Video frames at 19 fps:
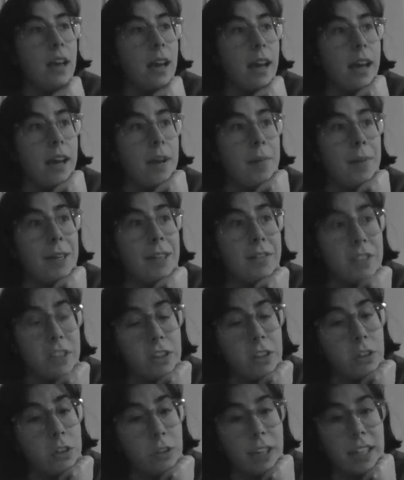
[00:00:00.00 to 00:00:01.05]
And if it's
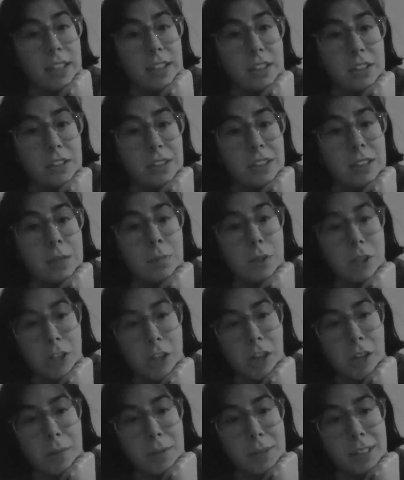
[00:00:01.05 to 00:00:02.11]
not tracksuits, it's
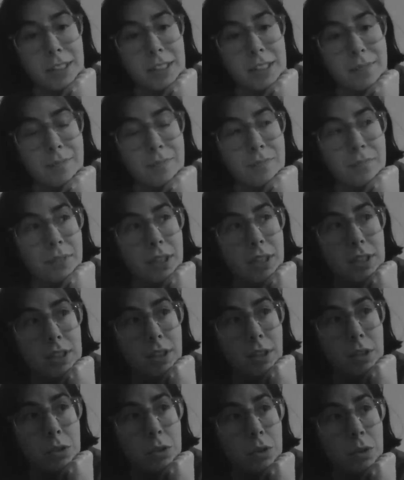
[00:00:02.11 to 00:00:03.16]
pyjamas. So
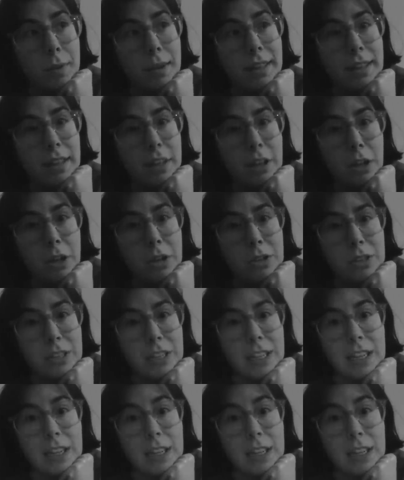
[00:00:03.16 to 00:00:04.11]
it's all about that cozy